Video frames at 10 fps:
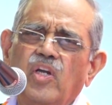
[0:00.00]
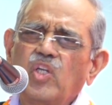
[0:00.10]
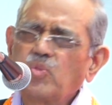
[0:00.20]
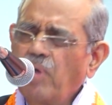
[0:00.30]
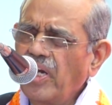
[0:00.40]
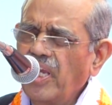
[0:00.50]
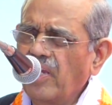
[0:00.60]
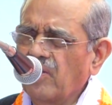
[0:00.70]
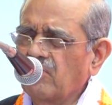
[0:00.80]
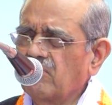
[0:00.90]
It is
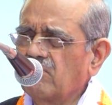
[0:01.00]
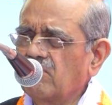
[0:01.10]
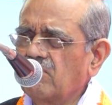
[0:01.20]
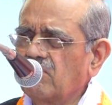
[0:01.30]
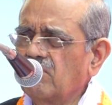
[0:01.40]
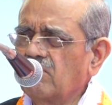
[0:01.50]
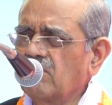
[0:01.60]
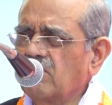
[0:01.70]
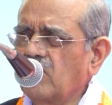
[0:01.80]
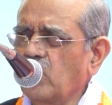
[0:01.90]
money.
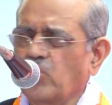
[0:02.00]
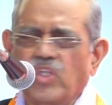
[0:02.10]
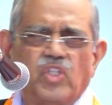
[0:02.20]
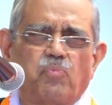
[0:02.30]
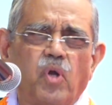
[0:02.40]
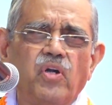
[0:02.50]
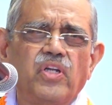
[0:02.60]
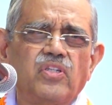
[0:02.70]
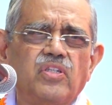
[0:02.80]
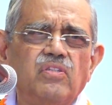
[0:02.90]
You see the
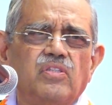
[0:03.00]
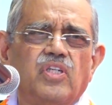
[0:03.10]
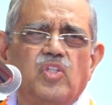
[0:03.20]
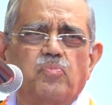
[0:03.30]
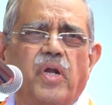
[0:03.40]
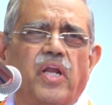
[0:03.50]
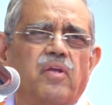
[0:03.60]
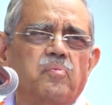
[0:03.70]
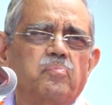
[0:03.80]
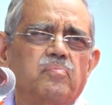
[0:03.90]
politicians, it is money.